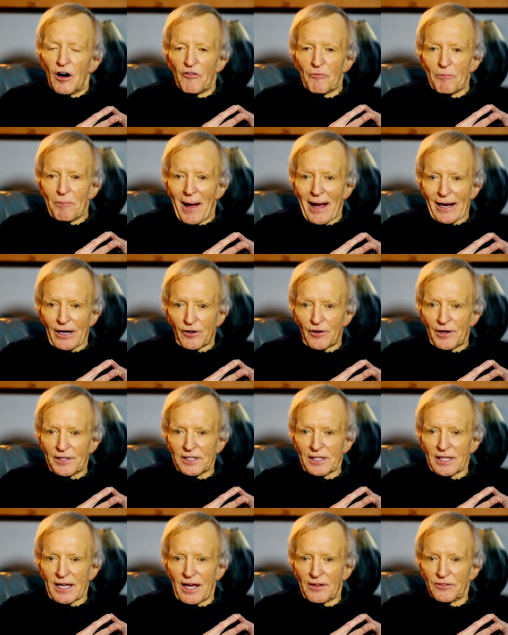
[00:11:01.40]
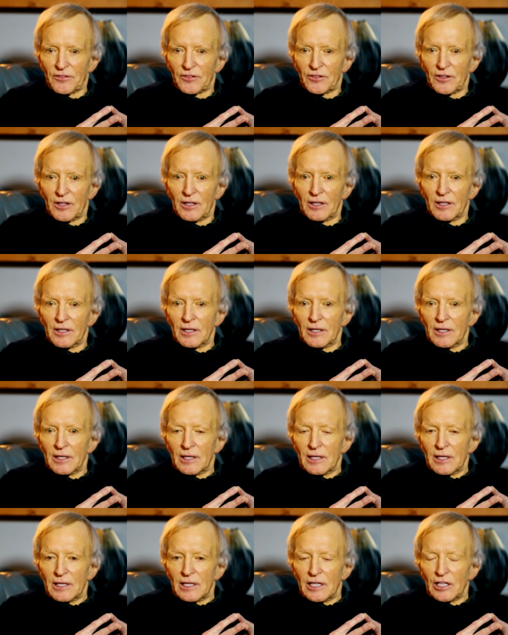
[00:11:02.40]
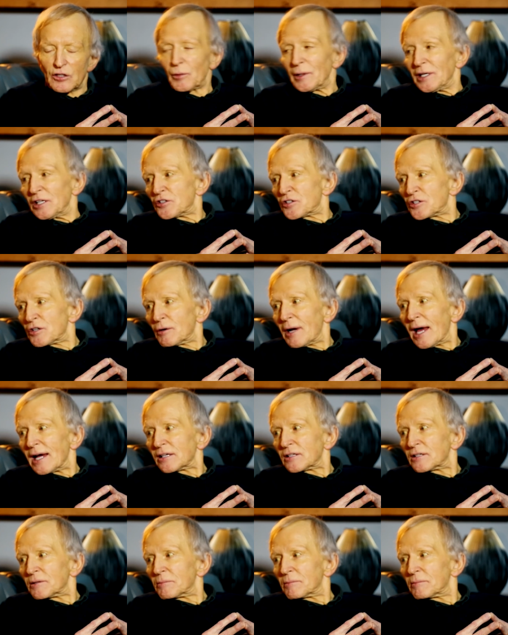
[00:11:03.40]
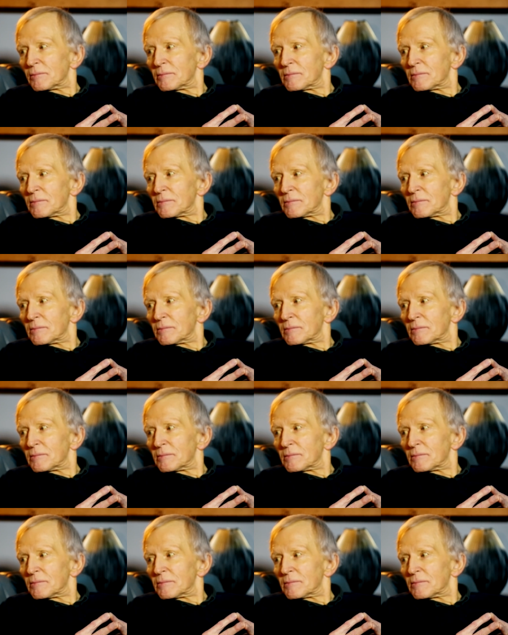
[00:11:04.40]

of pancreatic cancer is when it's too late.